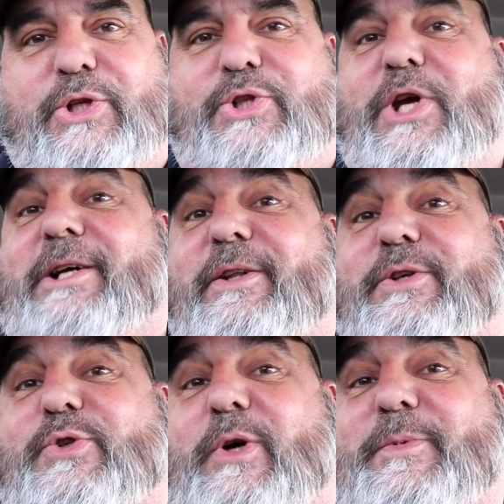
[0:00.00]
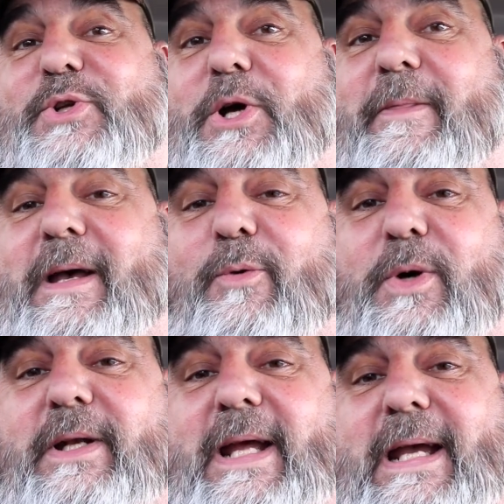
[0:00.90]
Just checked the description on that
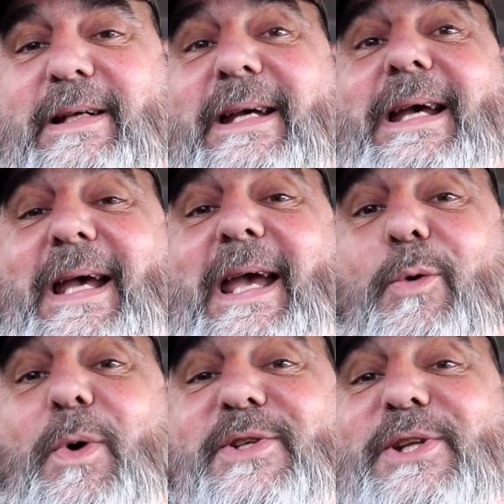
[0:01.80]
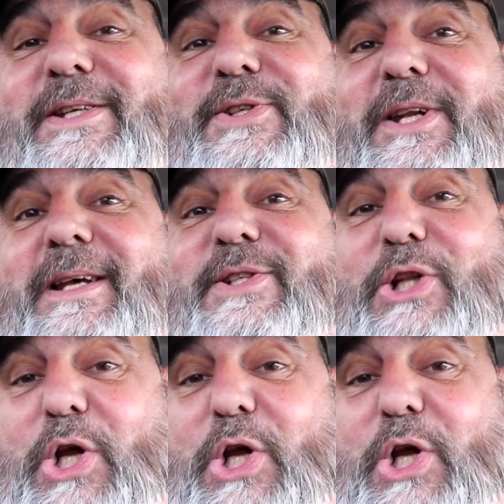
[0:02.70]
one and it was listed as a